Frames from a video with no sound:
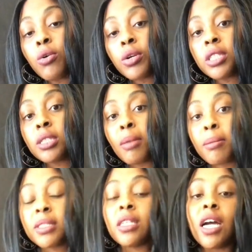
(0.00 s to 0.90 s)
according to my
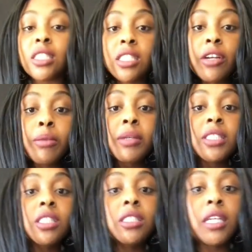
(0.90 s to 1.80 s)
massage
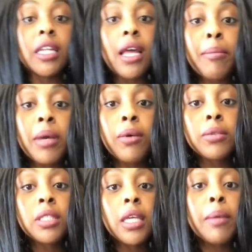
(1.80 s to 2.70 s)
therapist. She said that I'm
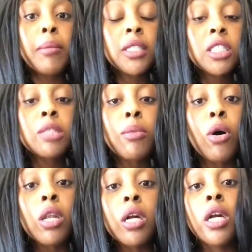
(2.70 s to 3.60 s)
going to get much
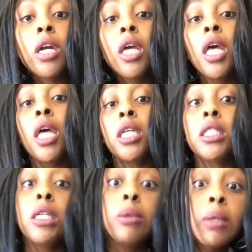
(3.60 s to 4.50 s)
smaller.
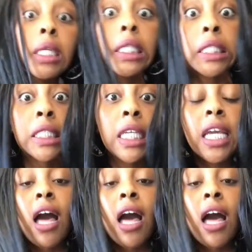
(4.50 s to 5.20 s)
So we're going to see